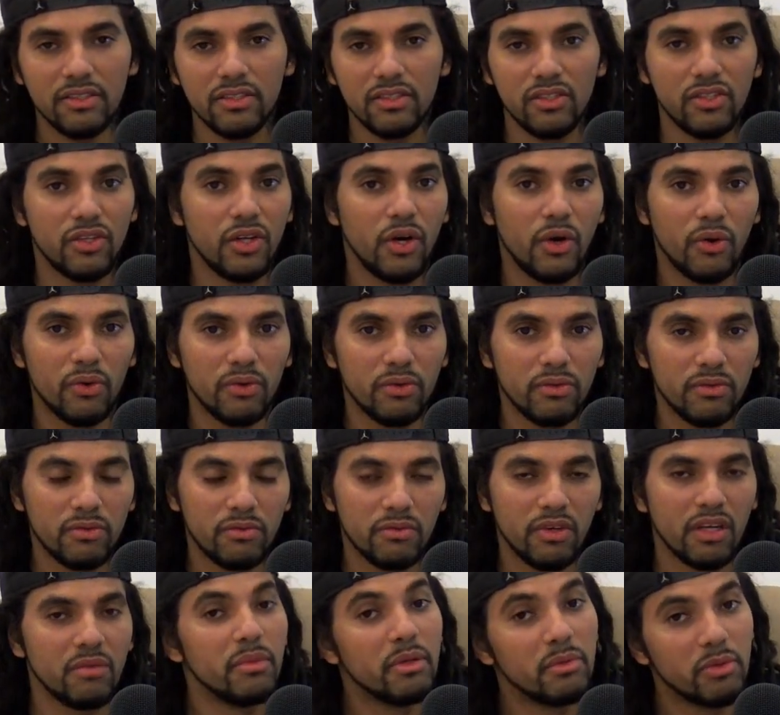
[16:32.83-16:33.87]
No.
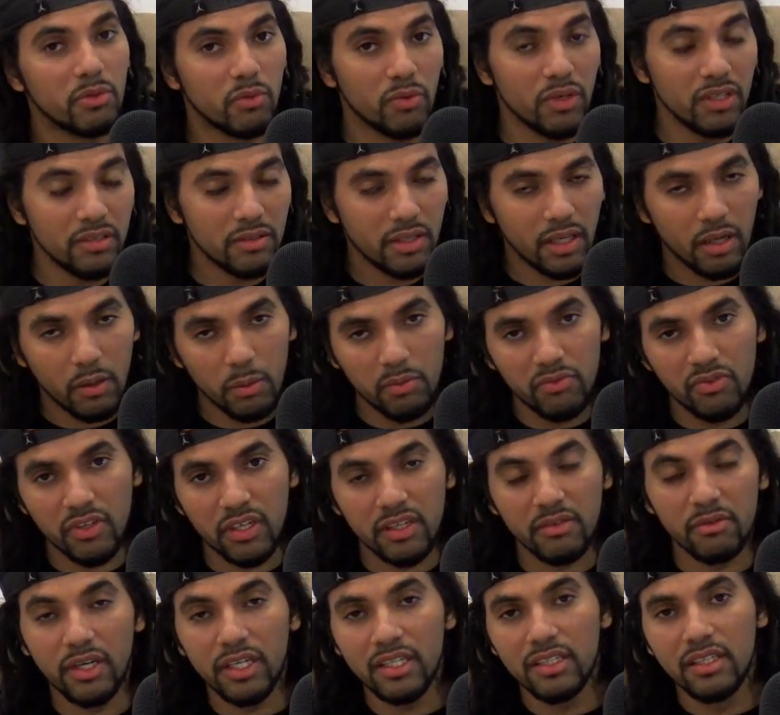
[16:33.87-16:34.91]
Right? Maybe one, hopefully,
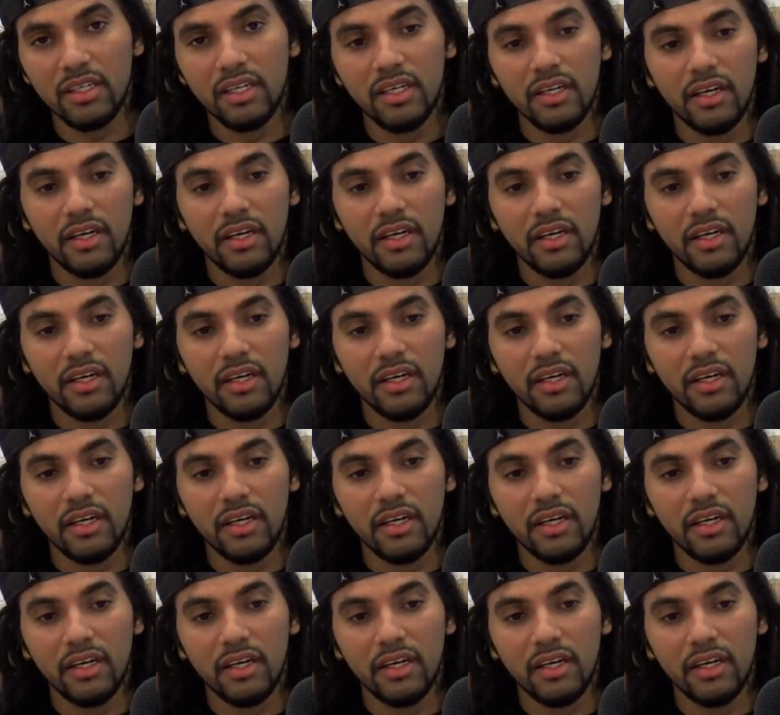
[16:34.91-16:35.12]
right?